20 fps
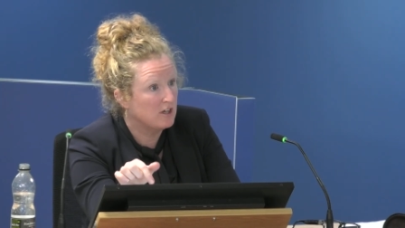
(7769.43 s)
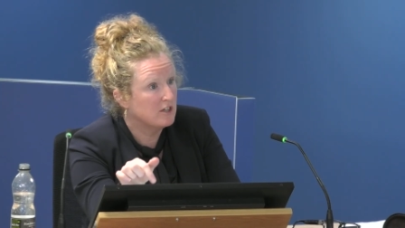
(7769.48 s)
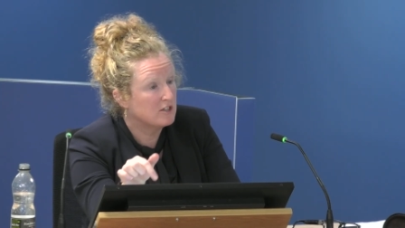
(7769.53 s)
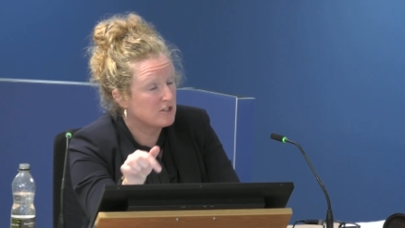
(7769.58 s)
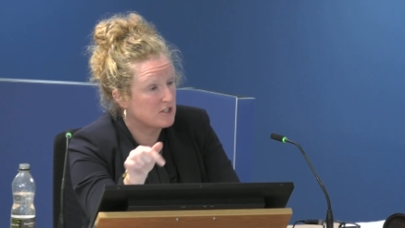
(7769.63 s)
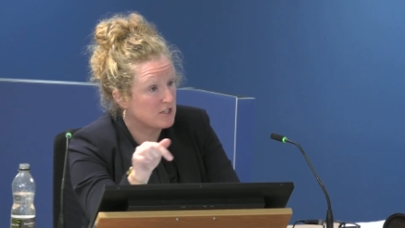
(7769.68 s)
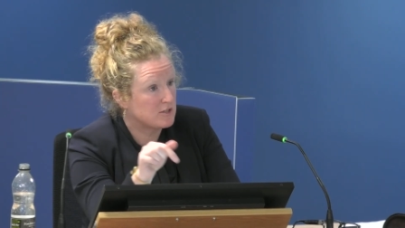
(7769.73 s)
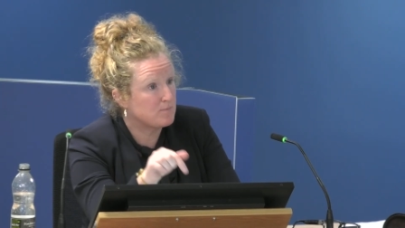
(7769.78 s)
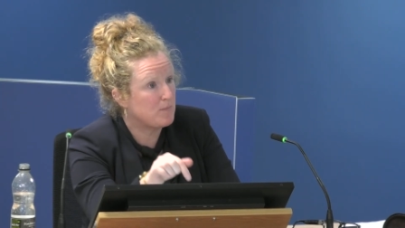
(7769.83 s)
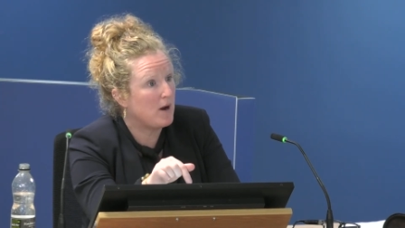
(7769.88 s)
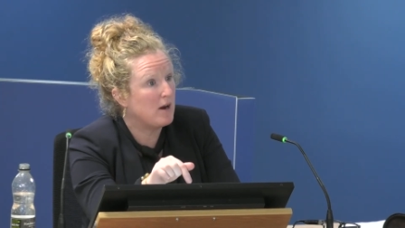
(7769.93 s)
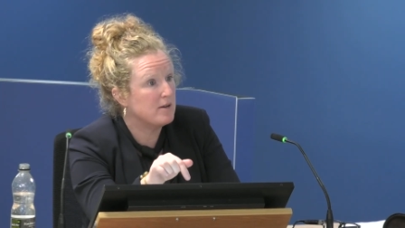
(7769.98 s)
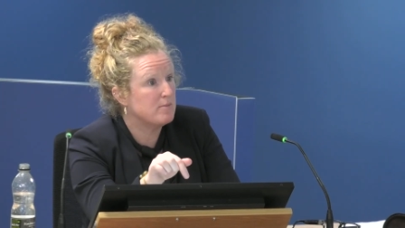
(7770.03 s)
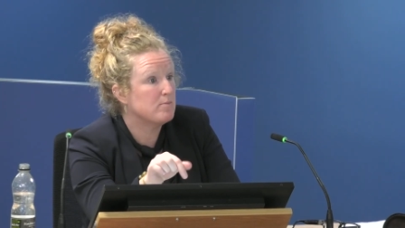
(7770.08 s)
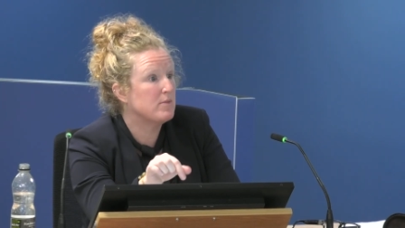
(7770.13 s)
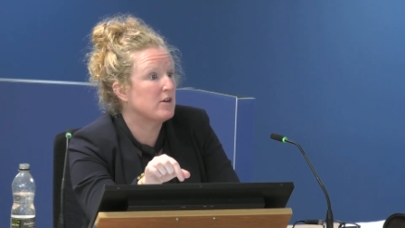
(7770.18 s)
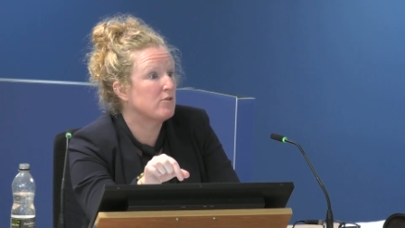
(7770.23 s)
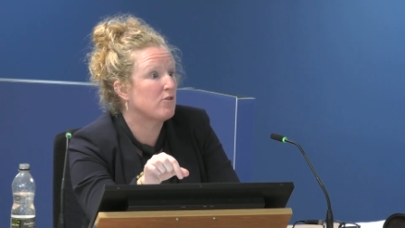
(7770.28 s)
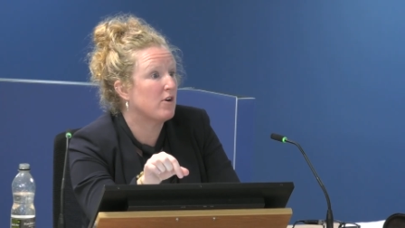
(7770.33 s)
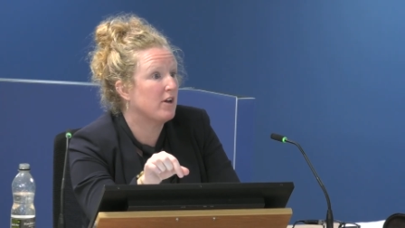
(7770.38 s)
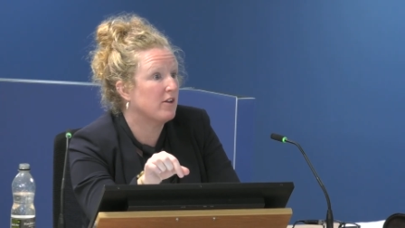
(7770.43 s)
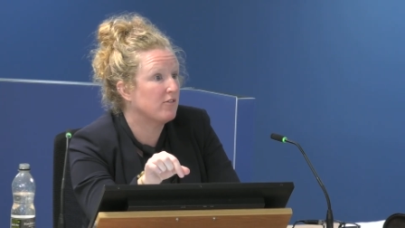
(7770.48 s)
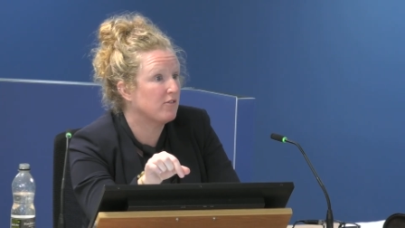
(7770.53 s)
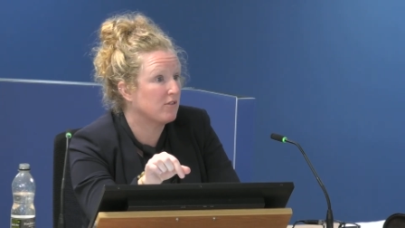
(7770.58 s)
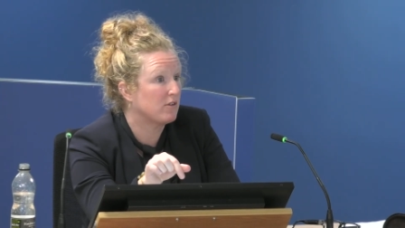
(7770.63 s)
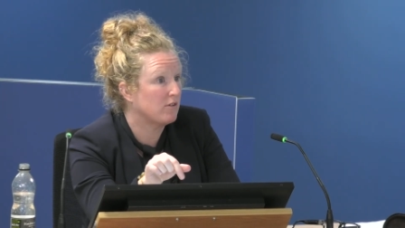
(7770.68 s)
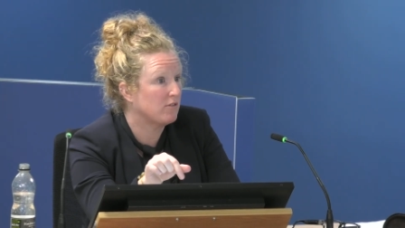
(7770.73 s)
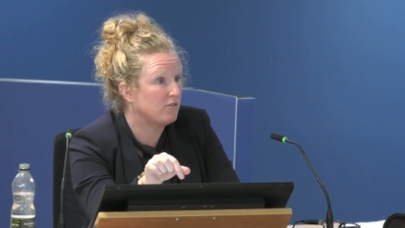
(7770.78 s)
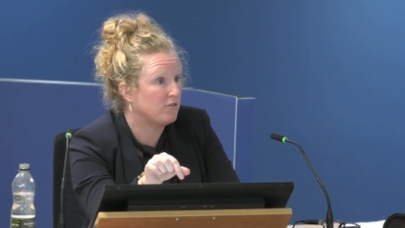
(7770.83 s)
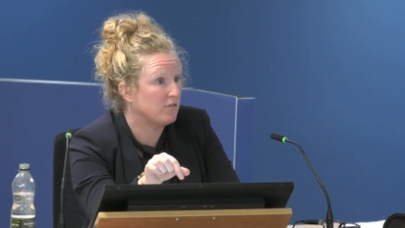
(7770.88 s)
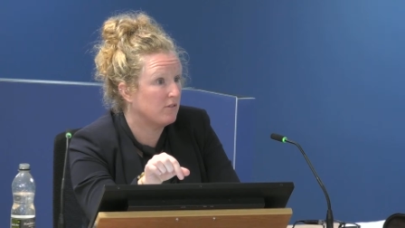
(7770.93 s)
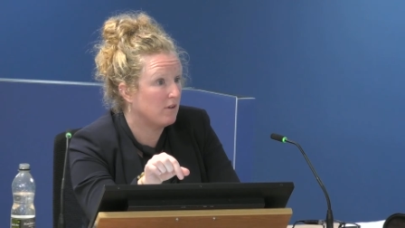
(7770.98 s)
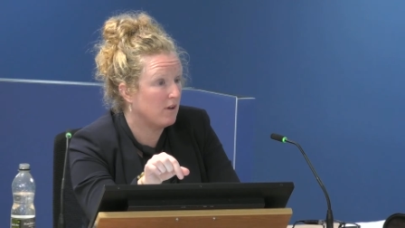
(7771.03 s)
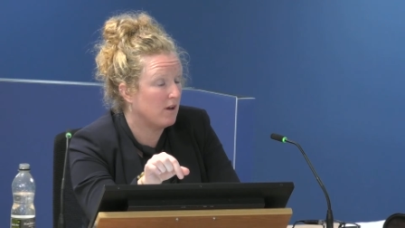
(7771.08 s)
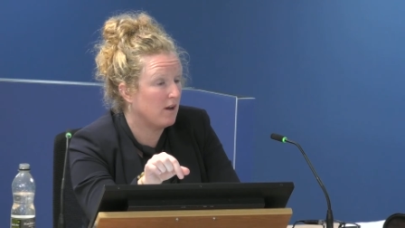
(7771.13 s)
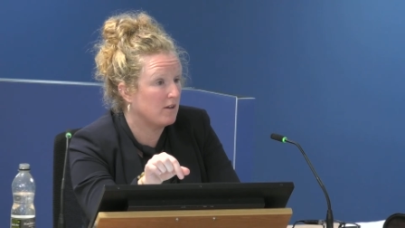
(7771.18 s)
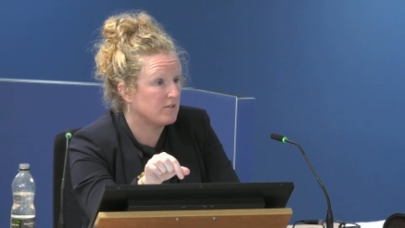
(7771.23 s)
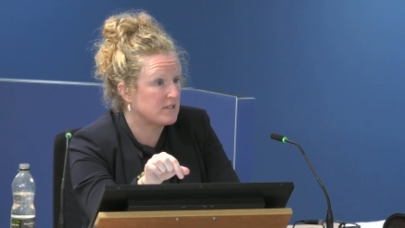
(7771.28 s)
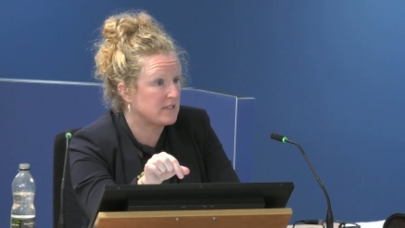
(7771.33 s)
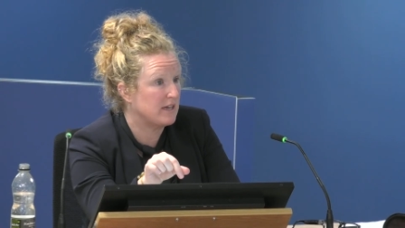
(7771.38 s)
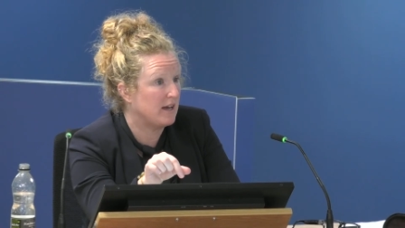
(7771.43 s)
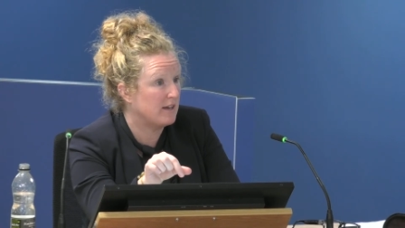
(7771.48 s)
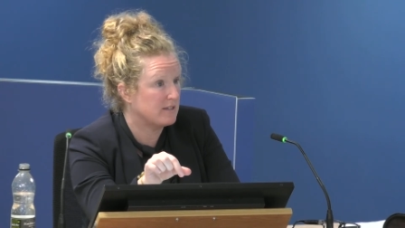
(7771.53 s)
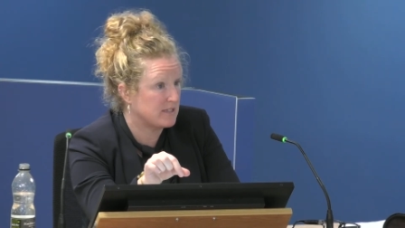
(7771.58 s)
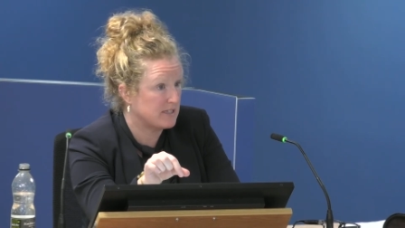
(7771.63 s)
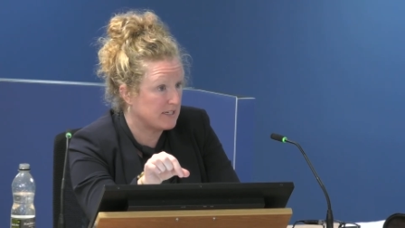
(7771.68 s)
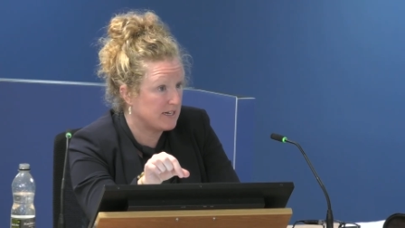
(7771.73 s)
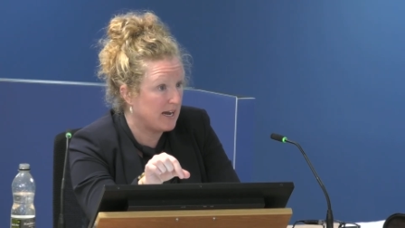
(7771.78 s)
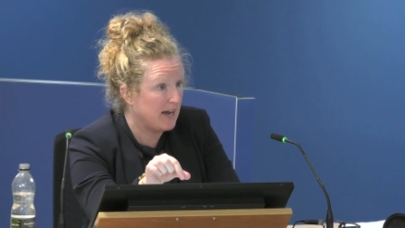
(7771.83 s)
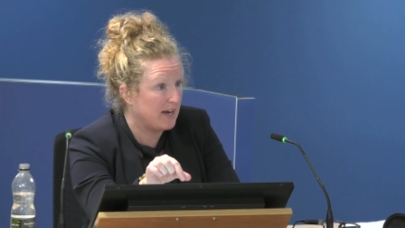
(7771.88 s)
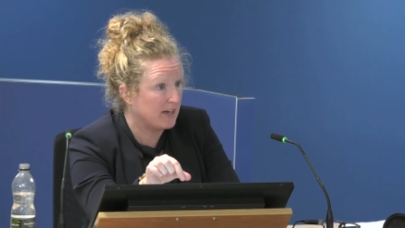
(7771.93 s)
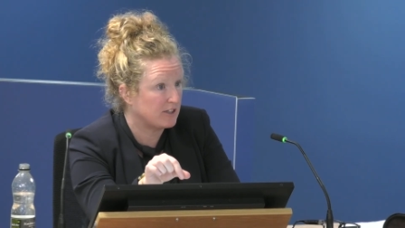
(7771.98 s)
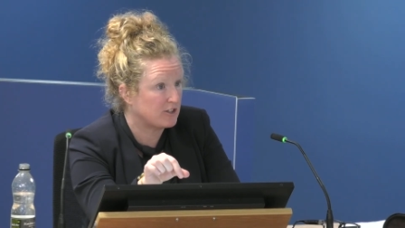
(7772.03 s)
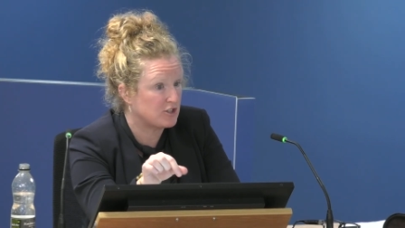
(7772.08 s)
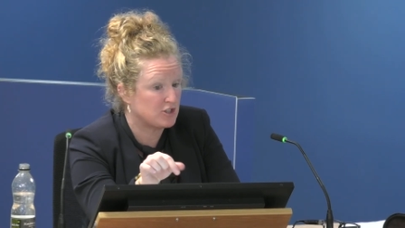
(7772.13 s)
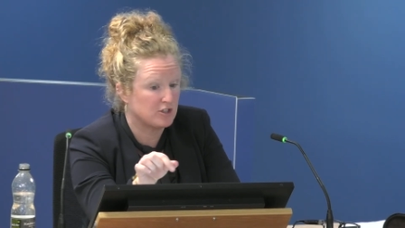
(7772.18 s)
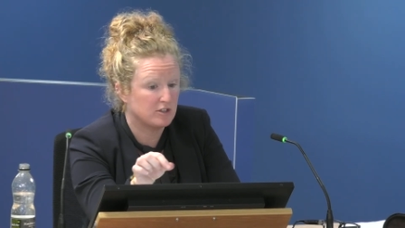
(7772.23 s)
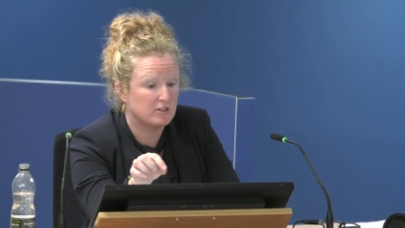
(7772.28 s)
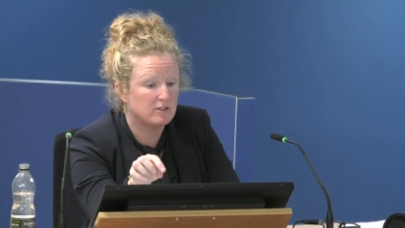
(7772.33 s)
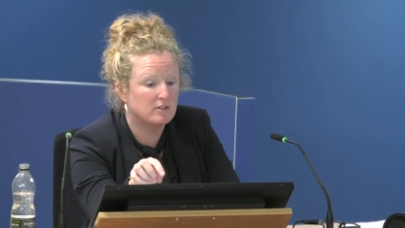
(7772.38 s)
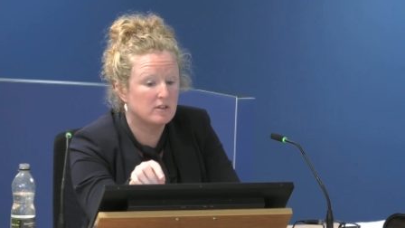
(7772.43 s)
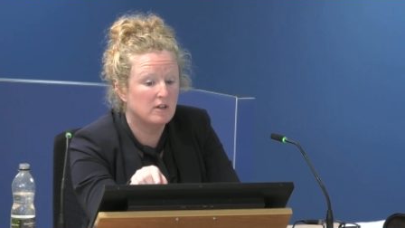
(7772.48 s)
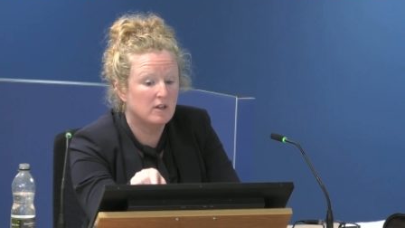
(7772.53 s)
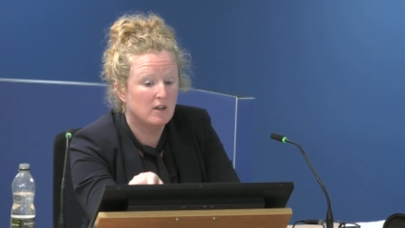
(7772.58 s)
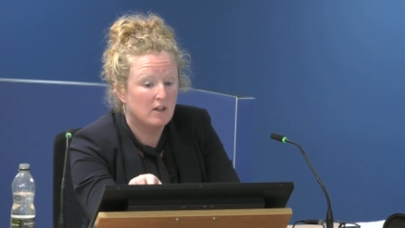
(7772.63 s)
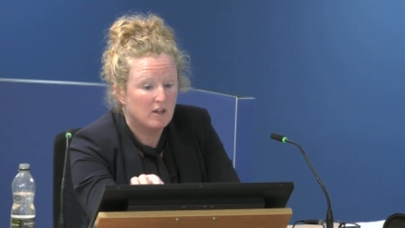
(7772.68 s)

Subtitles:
despite me raising it as an action.